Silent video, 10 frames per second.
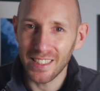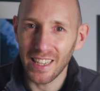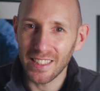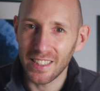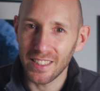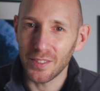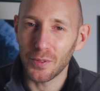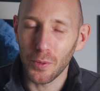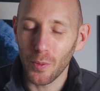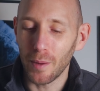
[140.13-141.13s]

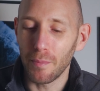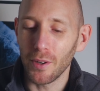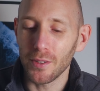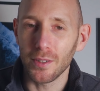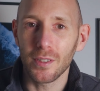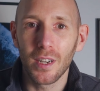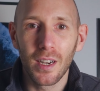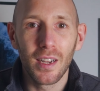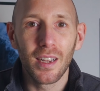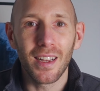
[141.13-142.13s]
19-to-1 motor
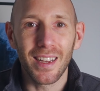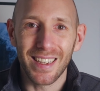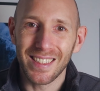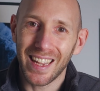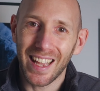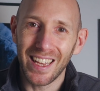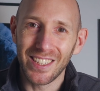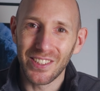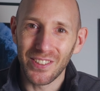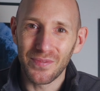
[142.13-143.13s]
that can
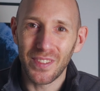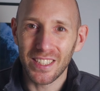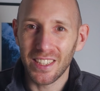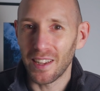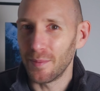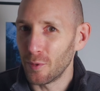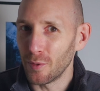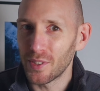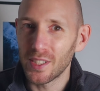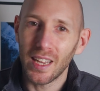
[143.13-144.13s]
handle vertical
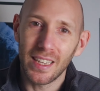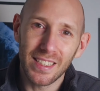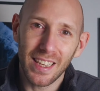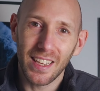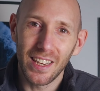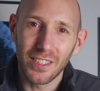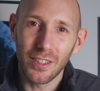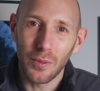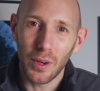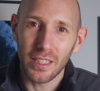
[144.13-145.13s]
moves and 10 kilos
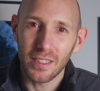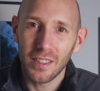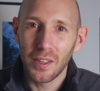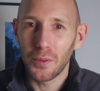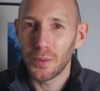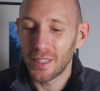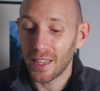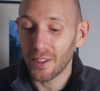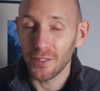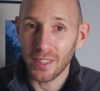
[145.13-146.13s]
of weight with
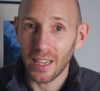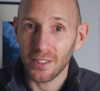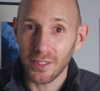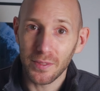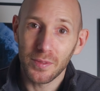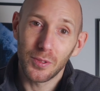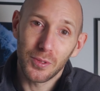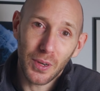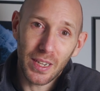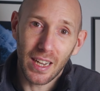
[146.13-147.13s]
their connector
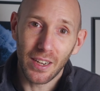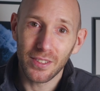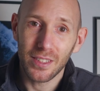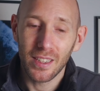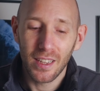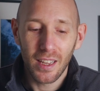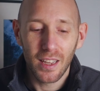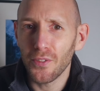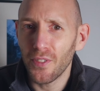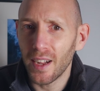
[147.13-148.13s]
to try out.
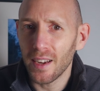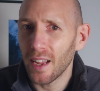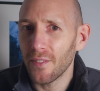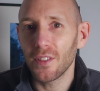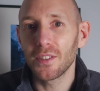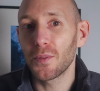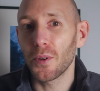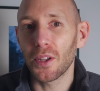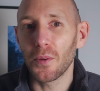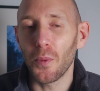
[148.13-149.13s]
So far everything is
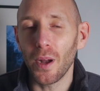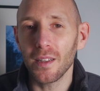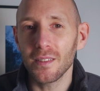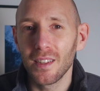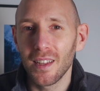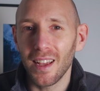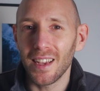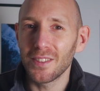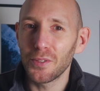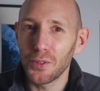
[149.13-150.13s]
working well,
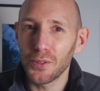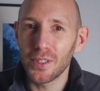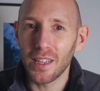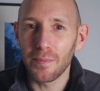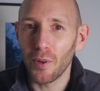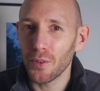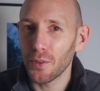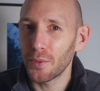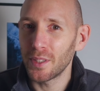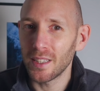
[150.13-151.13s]
and to use their
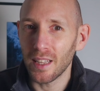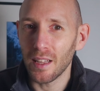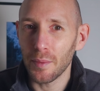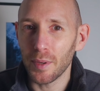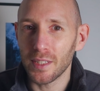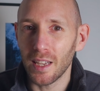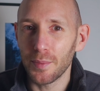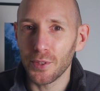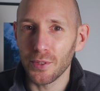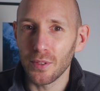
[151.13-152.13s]
motor with the dynamic
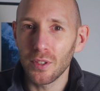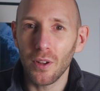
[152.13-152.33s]
perception you